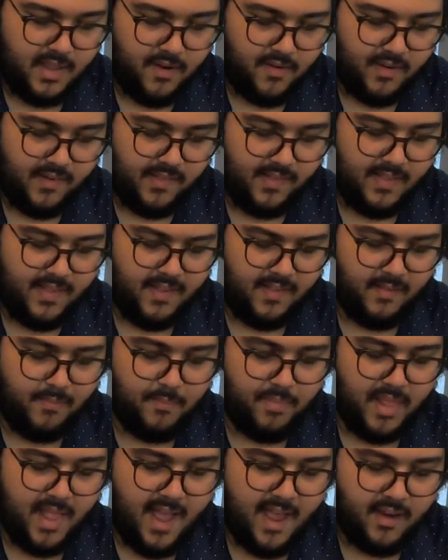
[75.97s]
There is this
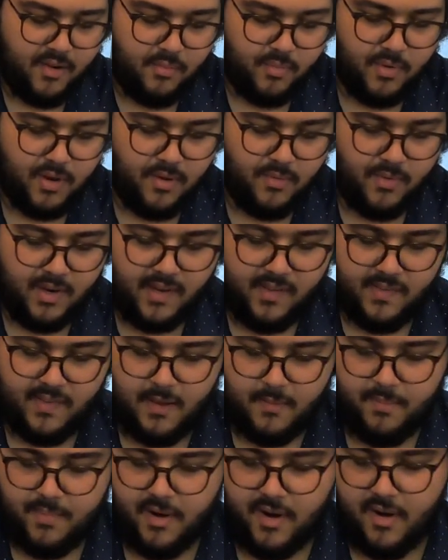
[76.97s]
black Riri
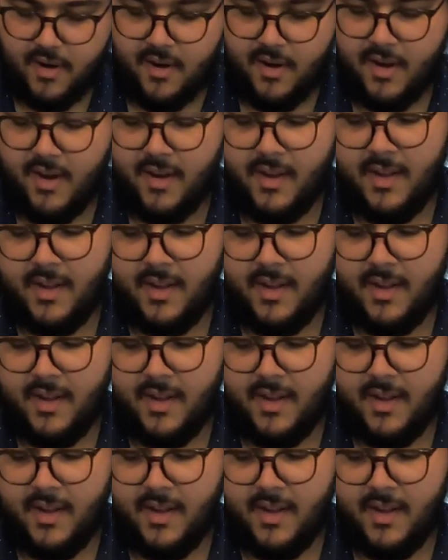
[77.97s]
zipper.